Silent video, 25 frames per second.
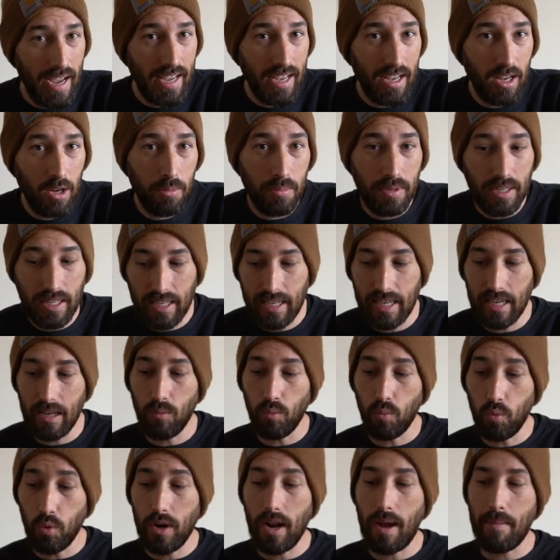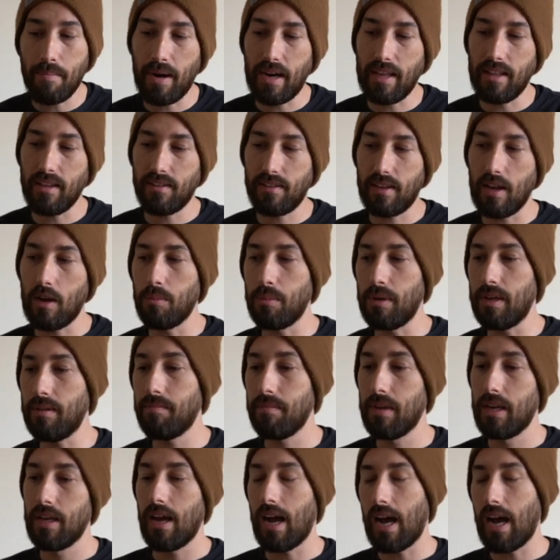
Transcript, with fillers: a helmet again, would I buy this helmet?